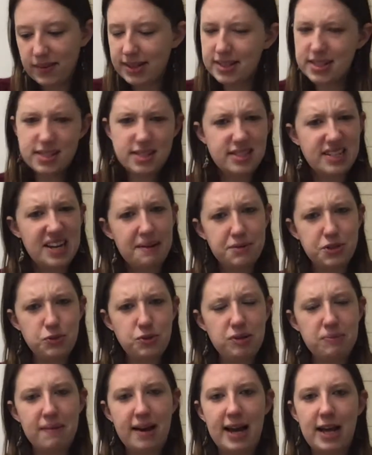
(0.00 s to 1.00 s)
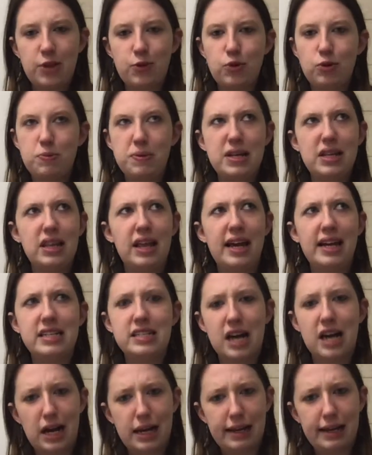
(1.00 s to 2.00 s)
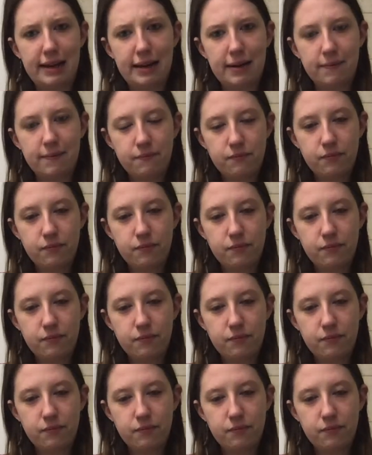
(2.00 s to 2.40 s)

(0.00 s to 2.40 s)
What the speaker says: to stop doing math would be like dying.